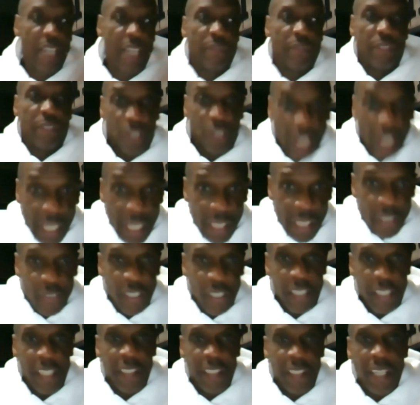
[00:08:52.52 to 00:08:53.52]
definitely
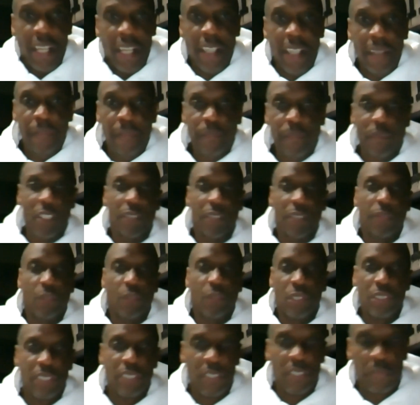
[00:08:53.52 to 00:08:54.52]
changed at that time,
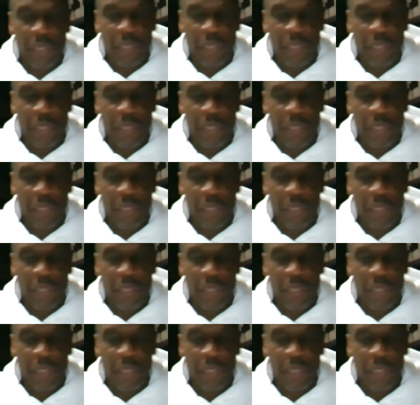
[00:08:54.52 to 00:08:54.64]
unfortunately,